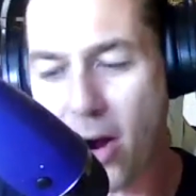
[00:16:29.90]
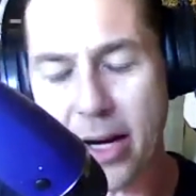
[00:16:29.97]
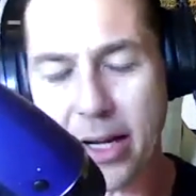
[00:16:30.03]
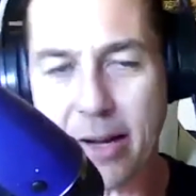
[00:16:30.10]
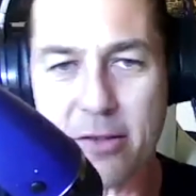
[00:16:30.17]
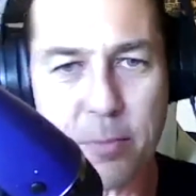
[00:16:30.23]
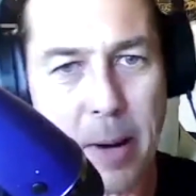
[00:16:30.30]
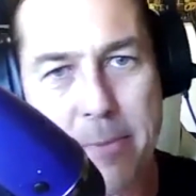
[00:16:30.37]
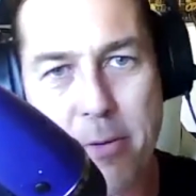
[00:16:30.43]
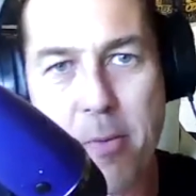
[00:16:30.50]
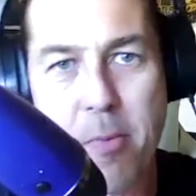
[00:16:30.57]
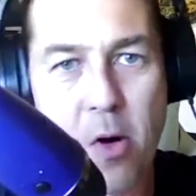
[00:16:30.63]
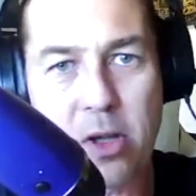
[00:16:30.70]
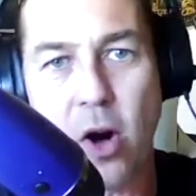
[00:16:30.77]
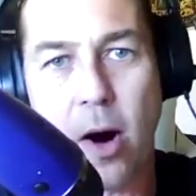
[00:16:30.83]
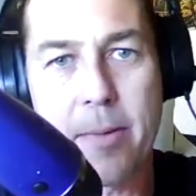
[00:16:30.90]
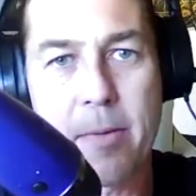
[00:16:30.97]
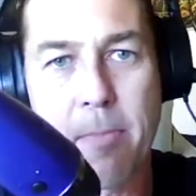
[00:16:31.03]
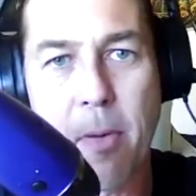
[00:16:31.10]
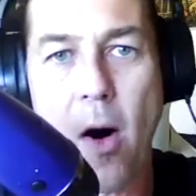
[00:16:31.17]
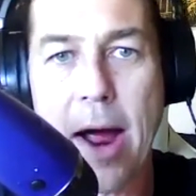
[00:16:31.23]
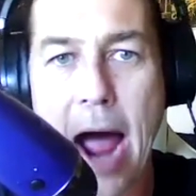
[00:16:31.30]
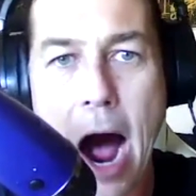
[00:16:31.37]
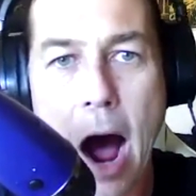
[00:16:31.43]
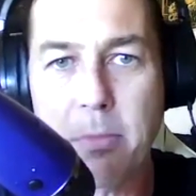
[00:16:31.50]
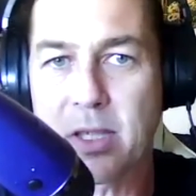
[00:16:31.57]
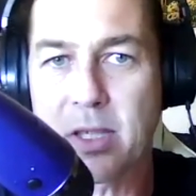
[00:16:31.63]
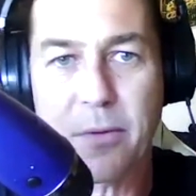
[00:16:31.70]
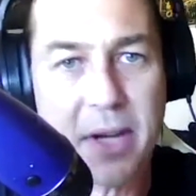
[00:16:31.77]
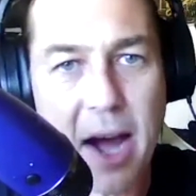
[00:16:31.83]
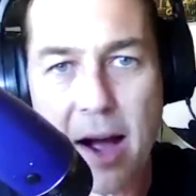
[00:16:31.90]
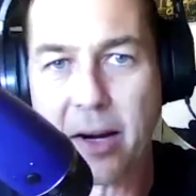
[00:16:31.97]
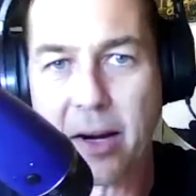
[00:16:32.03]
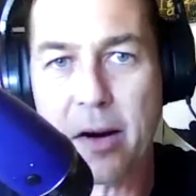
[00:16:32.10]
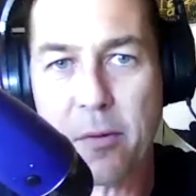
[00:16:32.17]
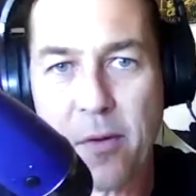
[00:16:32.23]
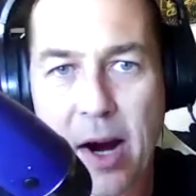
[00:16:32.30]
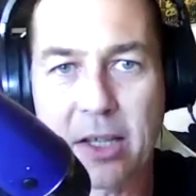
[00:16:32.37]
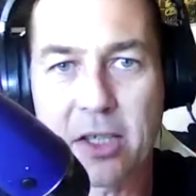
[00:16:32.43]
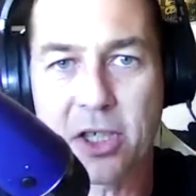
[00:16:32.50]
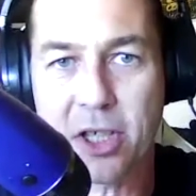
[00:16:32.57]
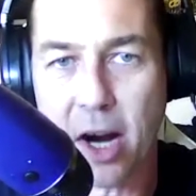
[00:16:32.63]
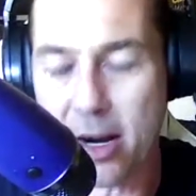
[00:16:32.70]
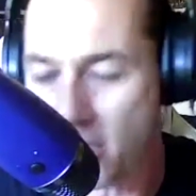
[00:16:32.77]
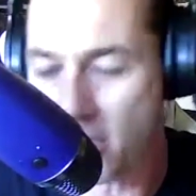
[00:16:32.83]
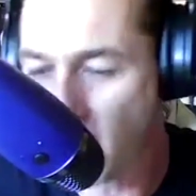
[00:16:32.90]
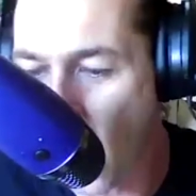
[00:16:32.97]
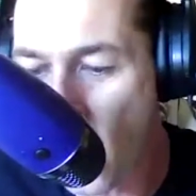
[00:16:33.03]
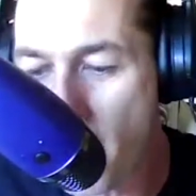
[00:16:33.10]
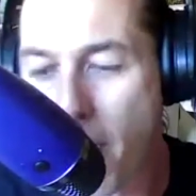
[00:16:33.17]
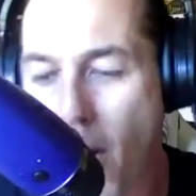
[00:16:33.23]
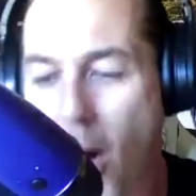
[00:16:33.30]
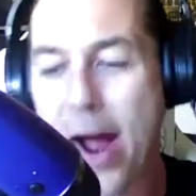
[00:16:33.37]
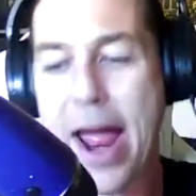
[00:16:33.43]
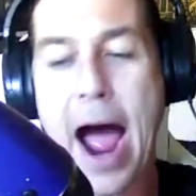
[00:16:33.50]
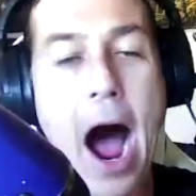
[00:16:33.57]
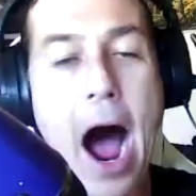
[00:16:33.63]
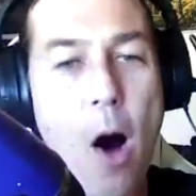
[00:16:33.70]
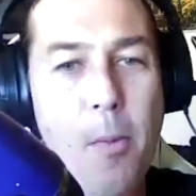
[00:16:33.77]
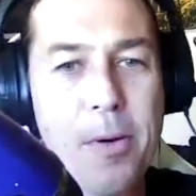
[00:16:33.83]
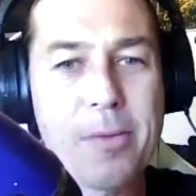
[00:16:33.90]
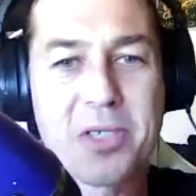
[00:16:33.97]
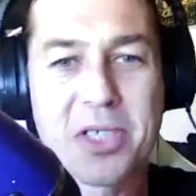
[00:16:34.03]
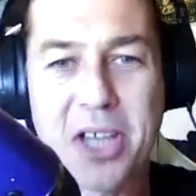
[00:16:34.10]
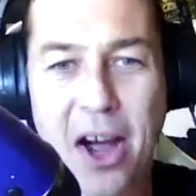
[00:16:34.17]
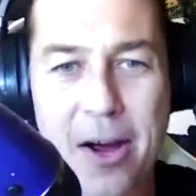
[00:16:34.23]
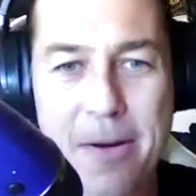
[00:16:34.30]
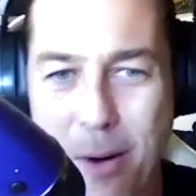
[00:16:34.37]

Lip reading: kind of gives people more time to buy albums. If you can't go to fucking shows, go buy albums. Go